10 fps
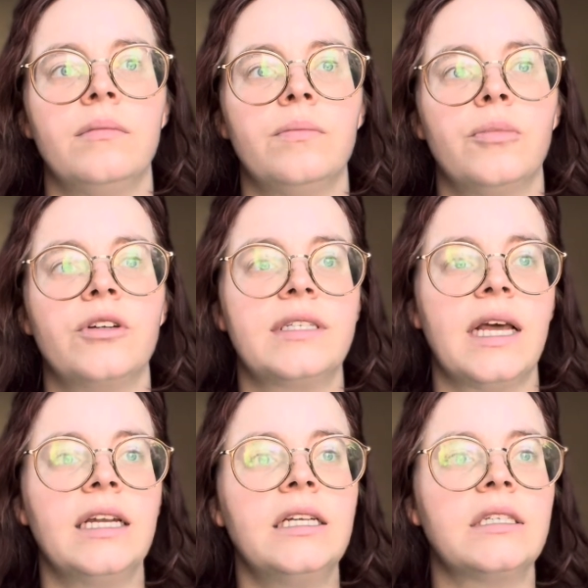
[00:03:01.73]

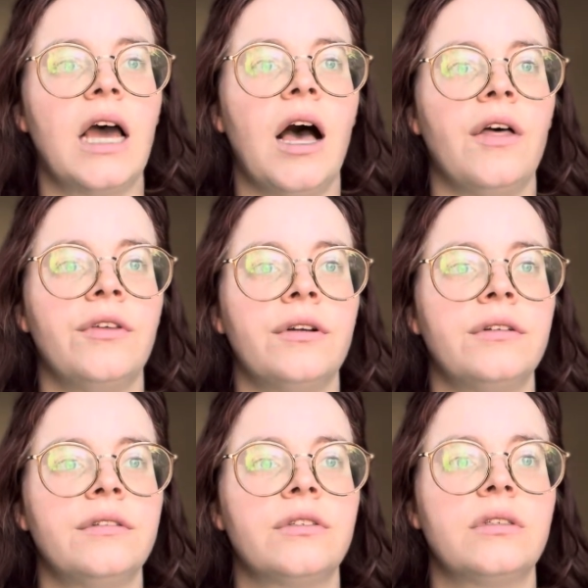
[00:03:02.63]
presenting to
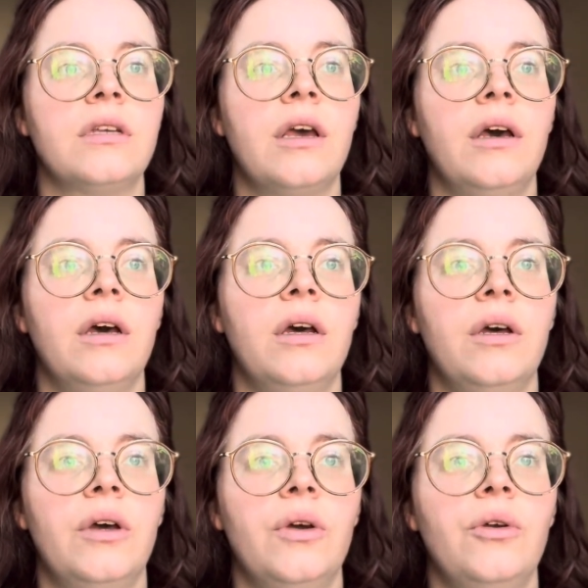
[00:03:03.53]
others
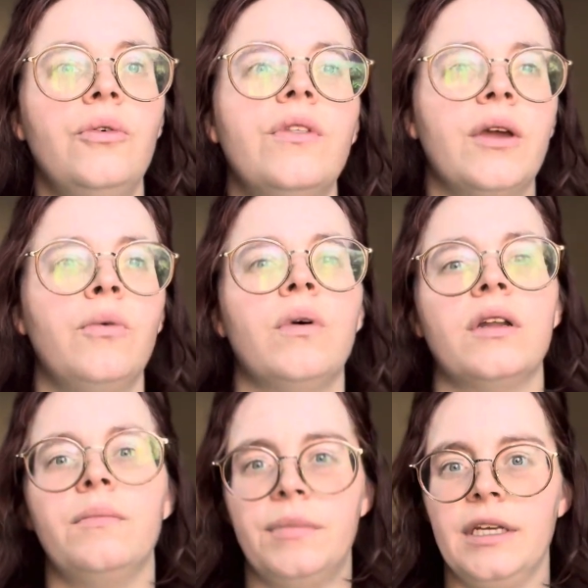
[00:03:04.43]
who they want
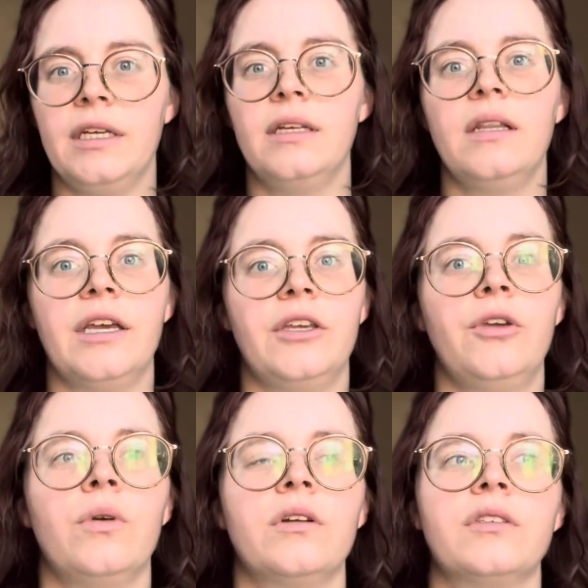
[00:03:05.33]
to be. Like
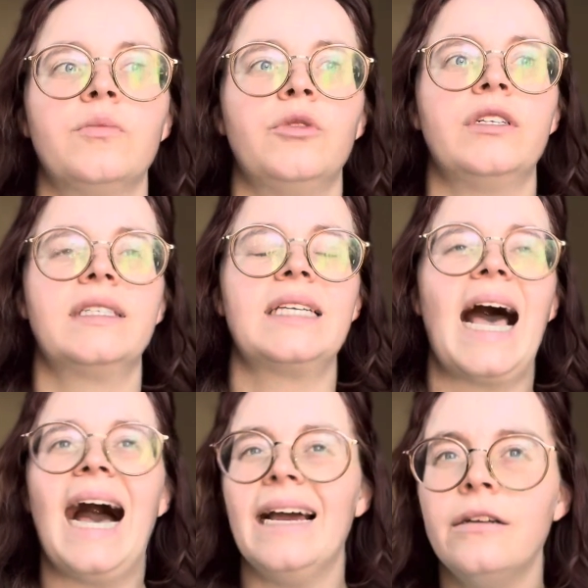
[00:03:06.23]
you are someone's
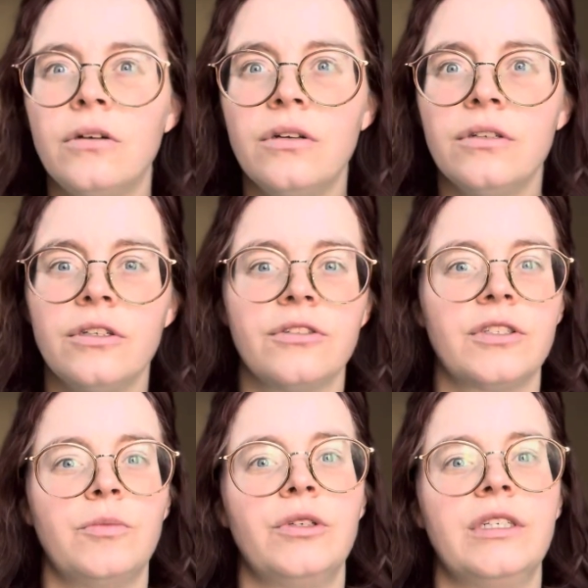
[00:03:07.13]
idol, you're
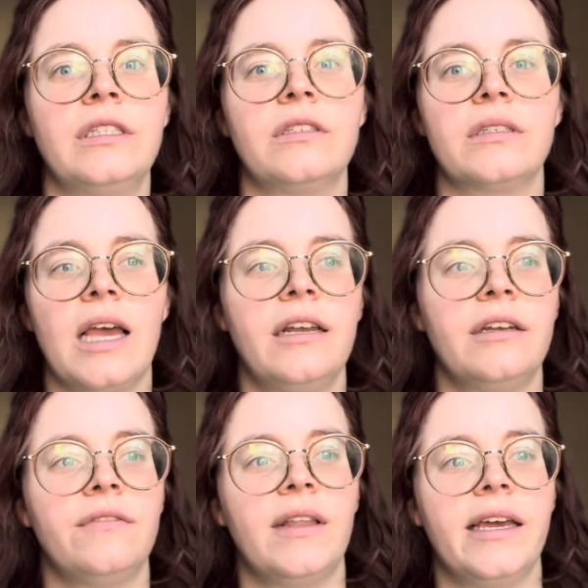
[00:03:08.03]
someone's kind
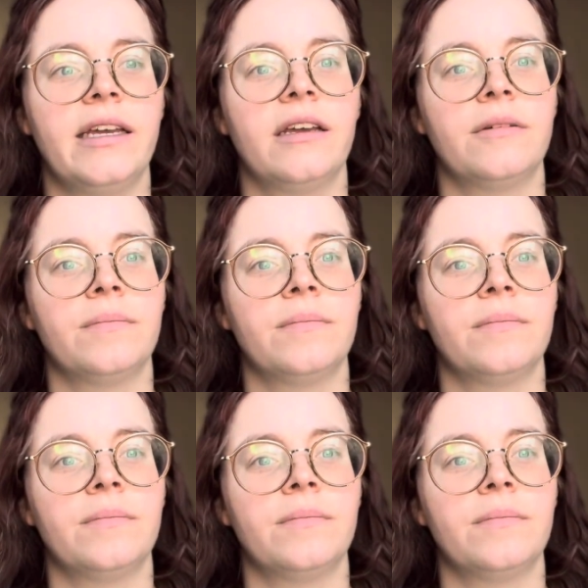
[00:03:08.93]
of like,